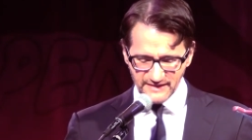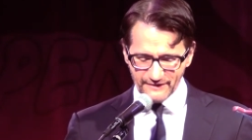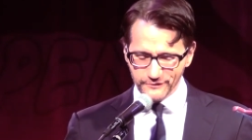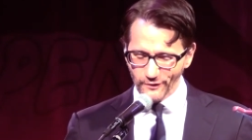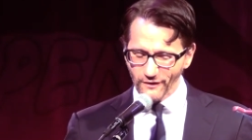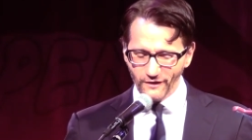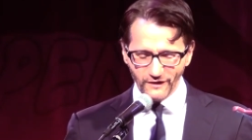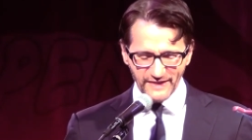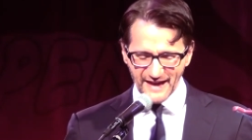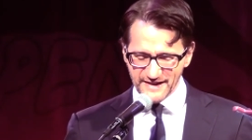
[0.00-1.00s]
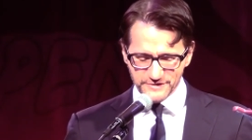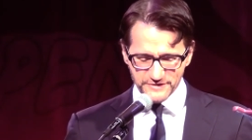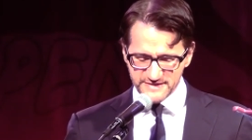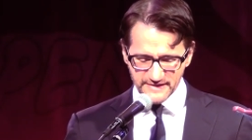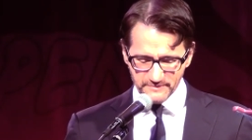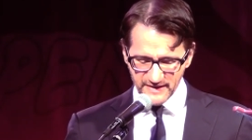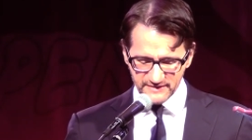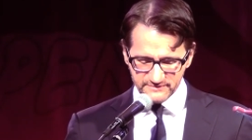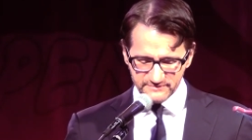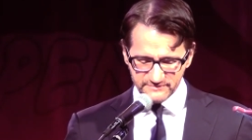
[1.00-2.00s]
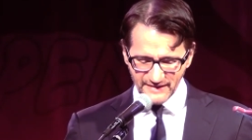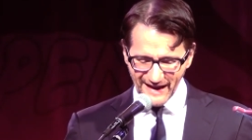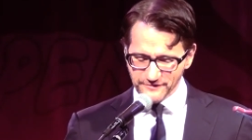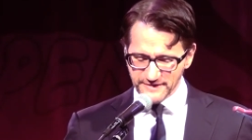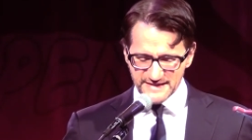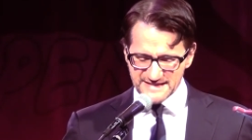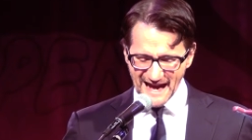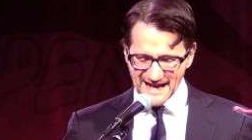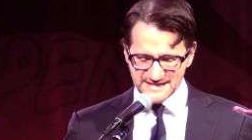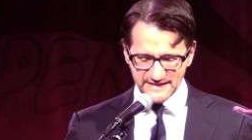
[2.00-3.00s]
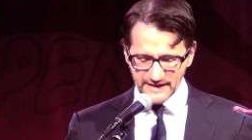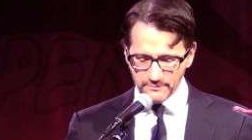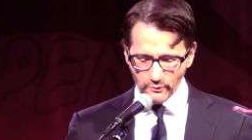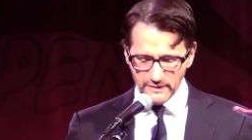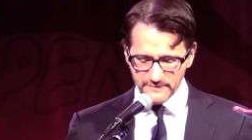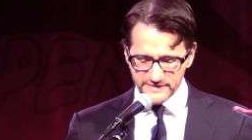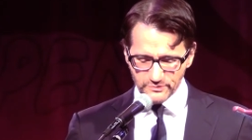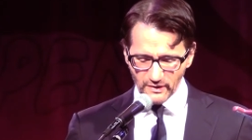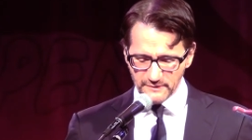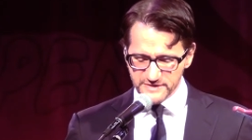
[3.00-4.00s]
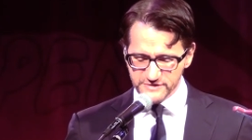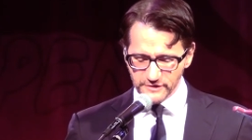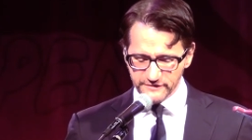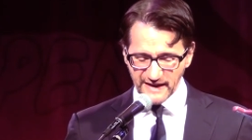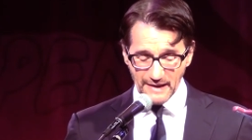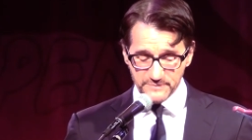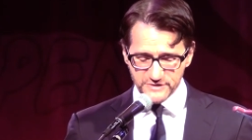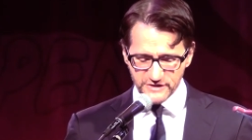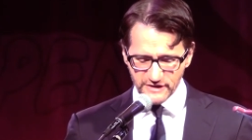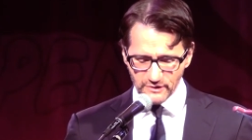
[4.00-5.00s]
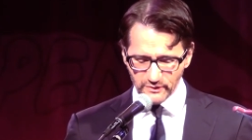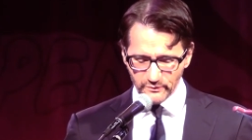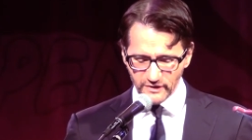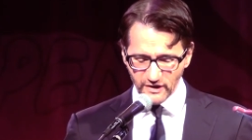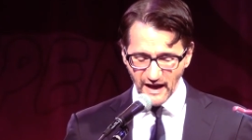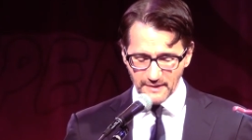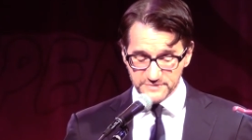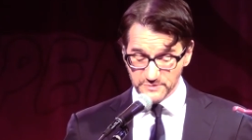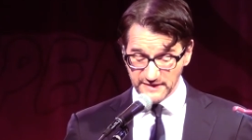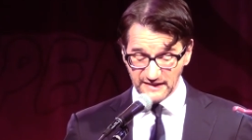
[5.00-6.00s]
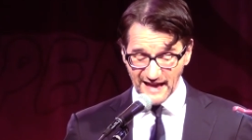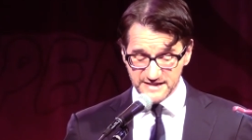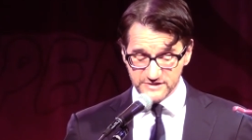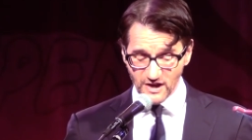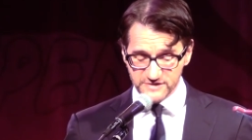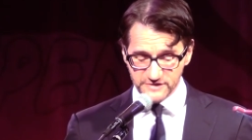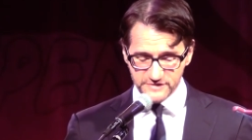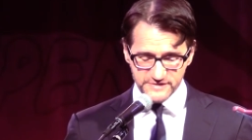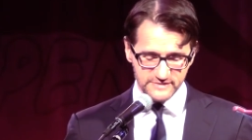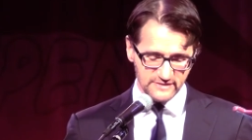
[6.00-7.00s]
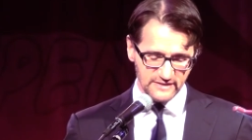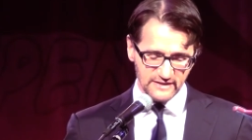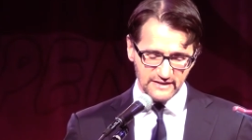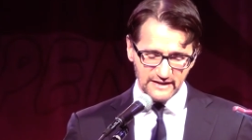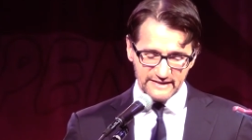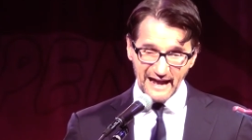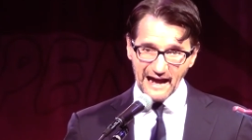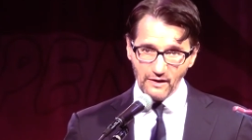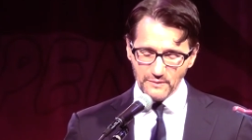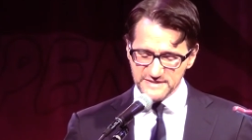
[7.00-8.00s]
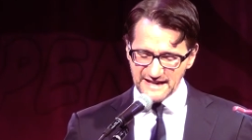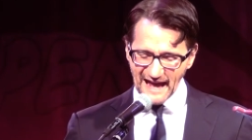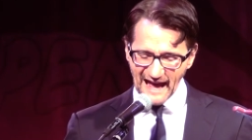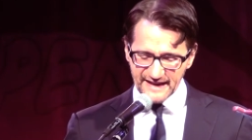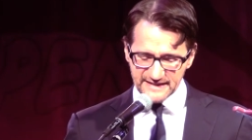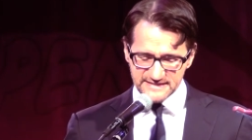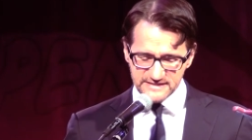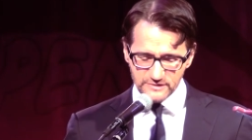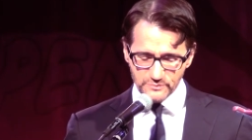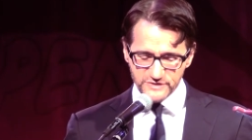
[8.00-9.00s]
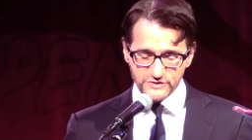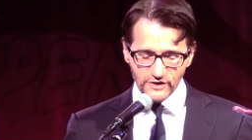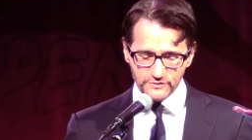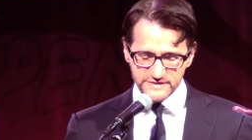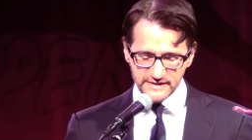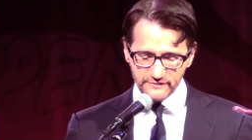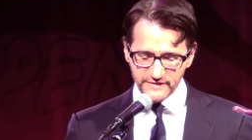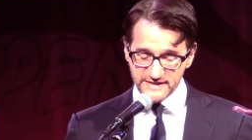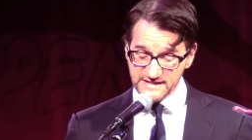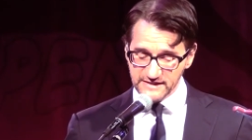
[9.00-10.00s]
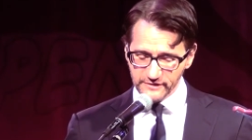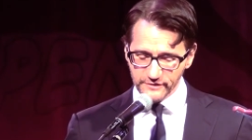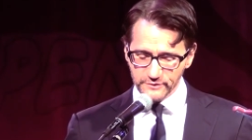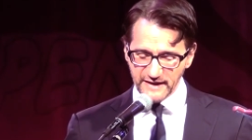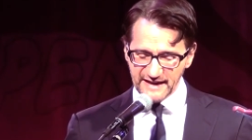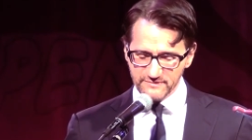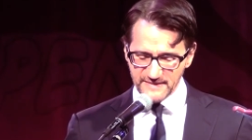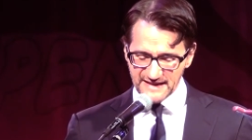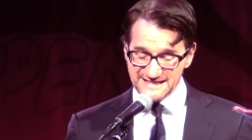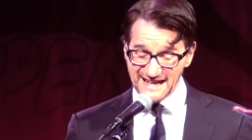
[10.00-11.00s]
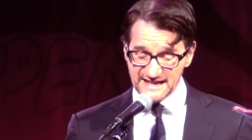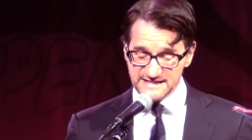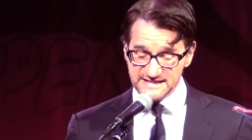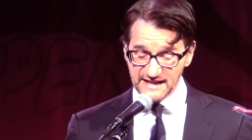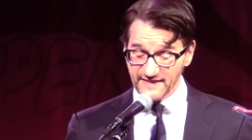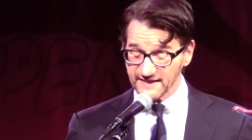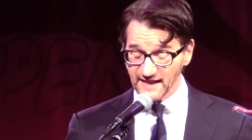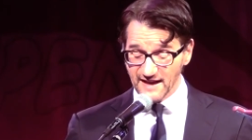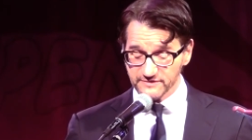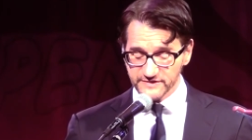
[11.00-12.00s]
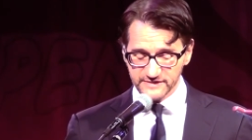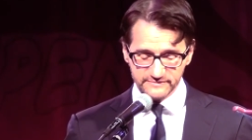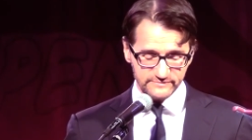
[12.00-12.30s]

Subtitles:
After all that interest in me, after the dazzling appointments where I was served cappuccino in real cups with glass saucers. Now I was an addict who was jonesing for the dealer who gave me a taste and then left.